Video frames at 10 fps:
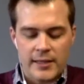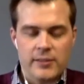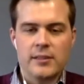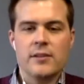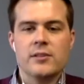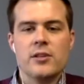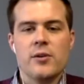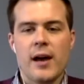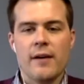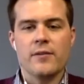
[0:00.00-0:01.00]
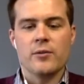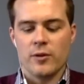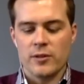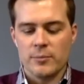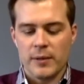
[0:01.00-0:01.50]
I'll send this to you
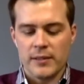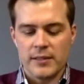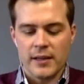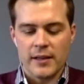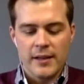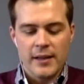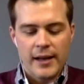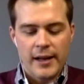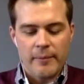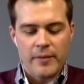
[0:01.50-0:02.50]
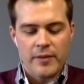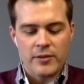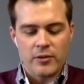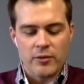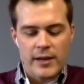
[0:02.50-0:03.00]
afterwards, but there's a
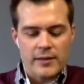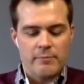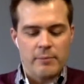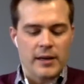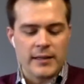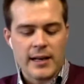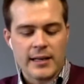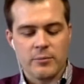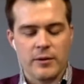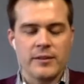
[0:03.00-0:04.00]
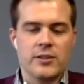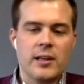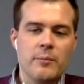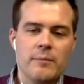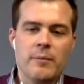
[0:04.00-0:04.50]
great podcast with a
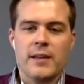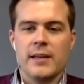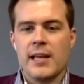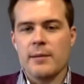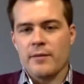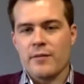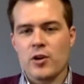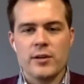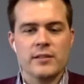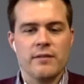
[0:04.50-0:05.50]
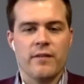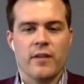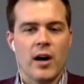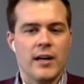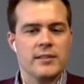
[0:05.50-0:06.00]
gentleman by the name of Chris
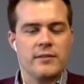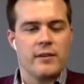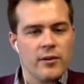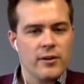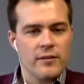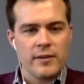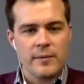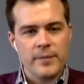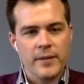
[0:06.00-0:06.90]
Voss. Have you ever heard of him?